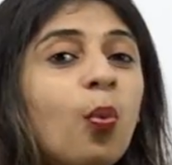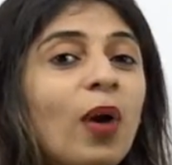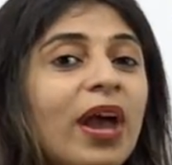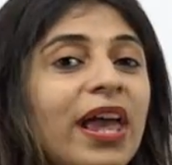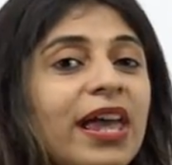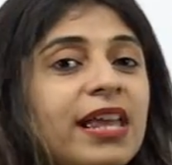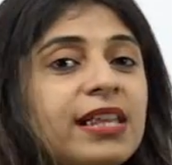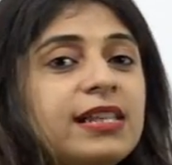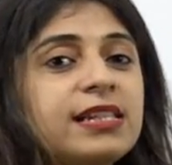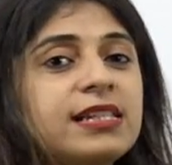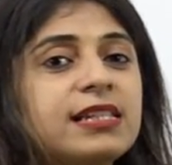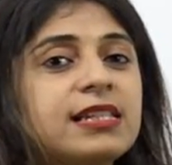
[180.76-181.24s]

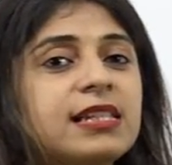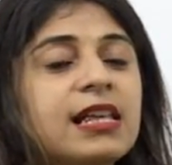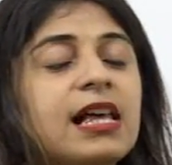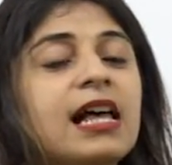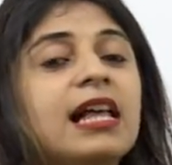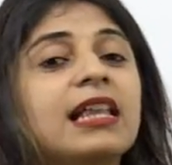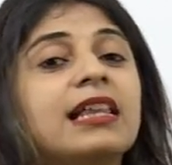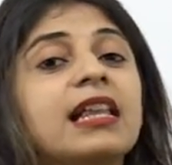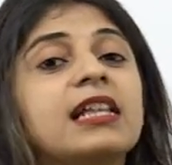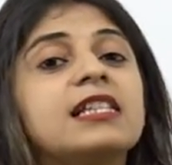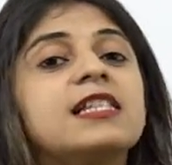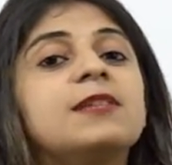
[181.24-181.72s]
wind
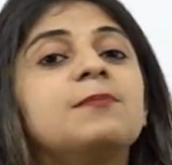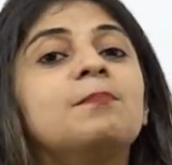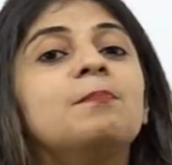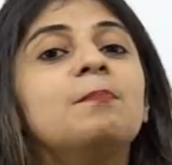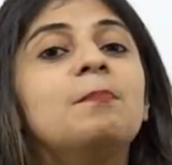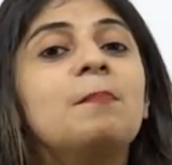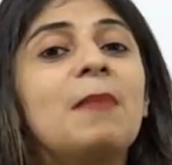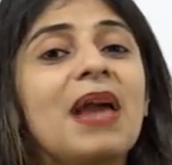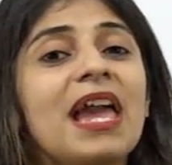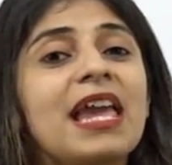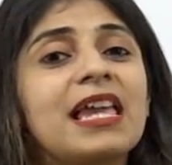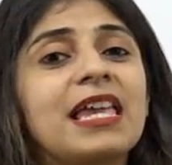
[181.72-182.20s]
that's
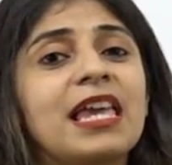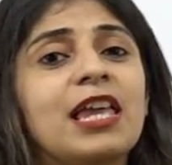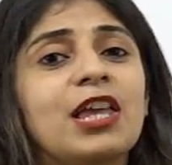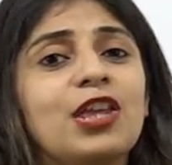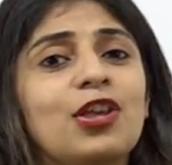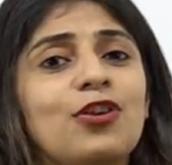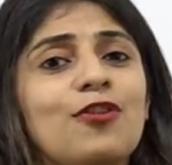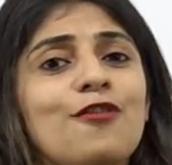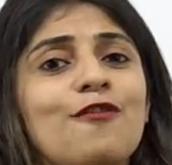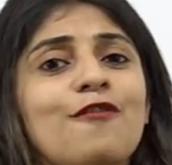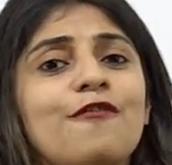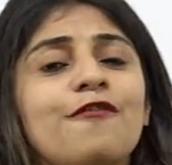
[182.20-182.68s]

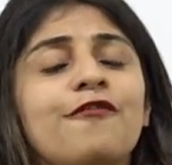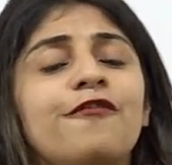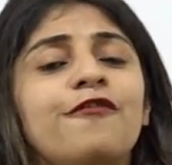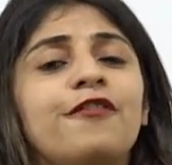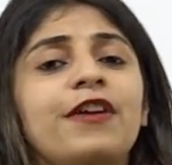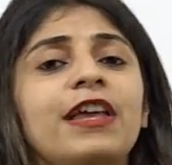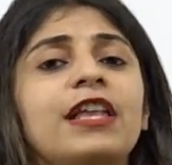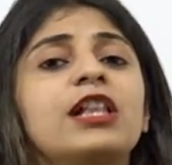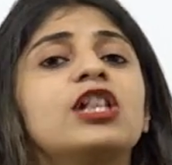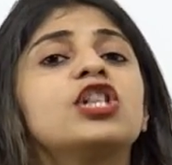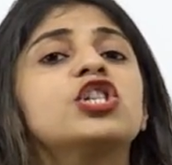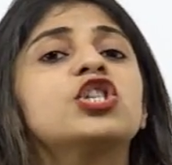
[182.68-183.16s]
making you
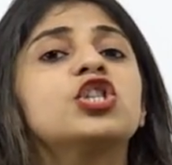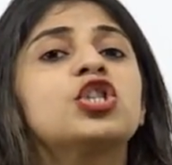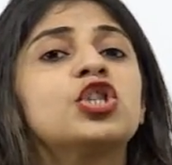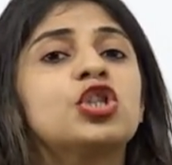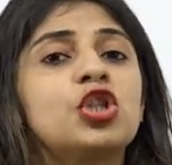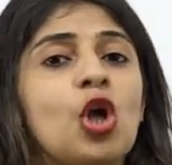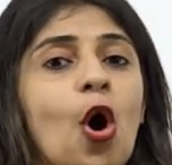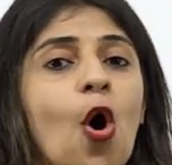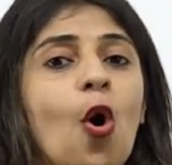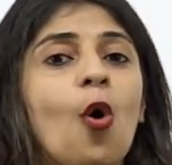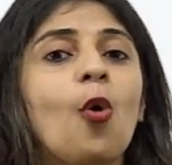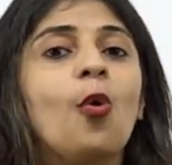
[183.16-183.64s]
feel
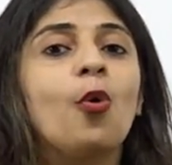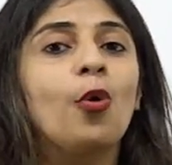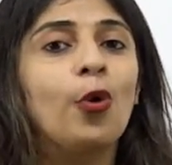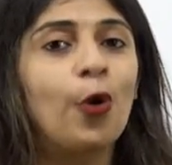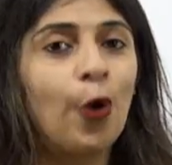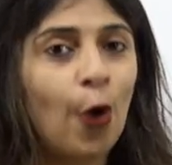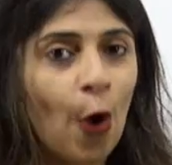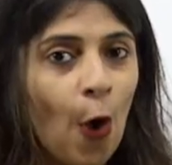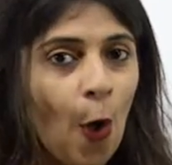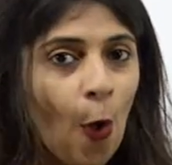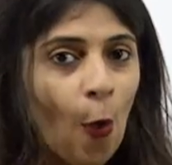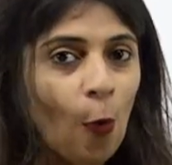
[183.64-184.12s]
so
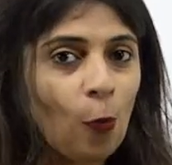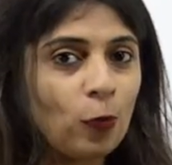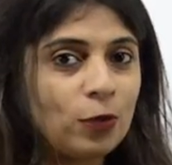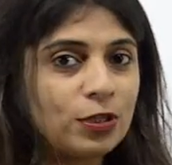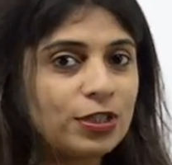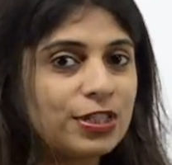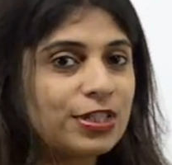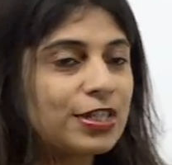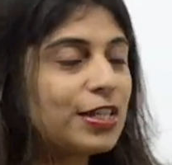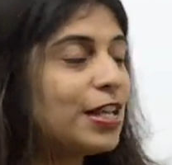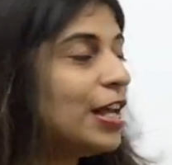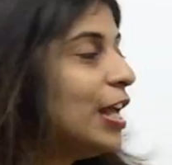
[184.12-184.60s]

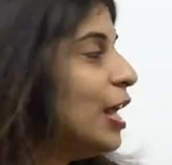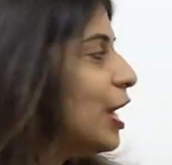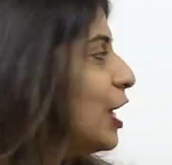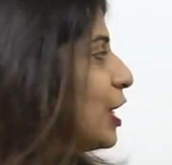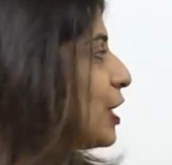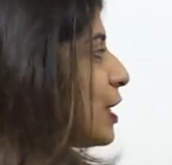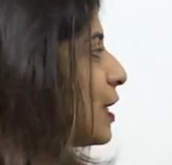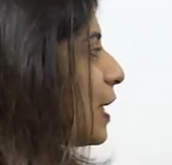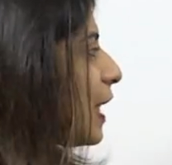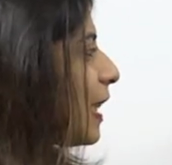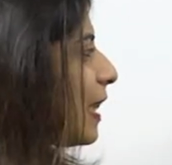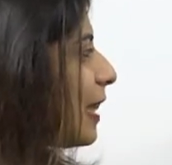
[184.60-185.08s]
cold.
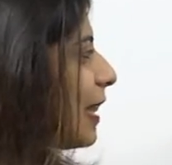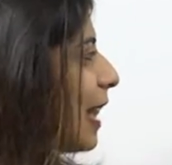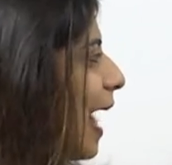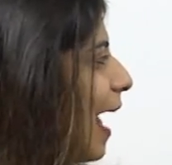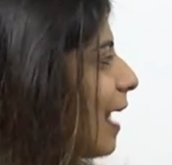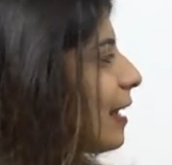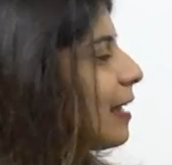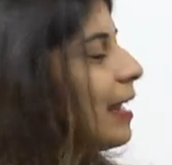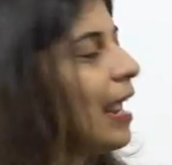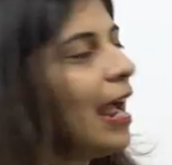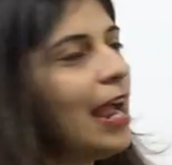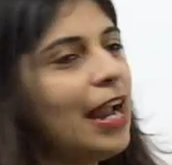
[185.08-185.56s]
So
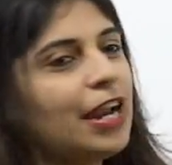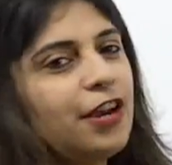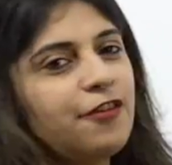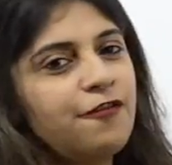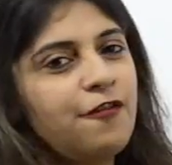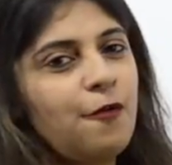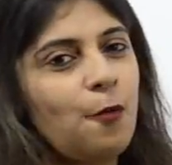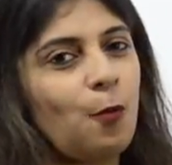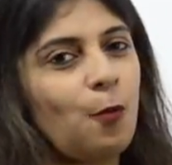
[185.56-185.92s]
that kind of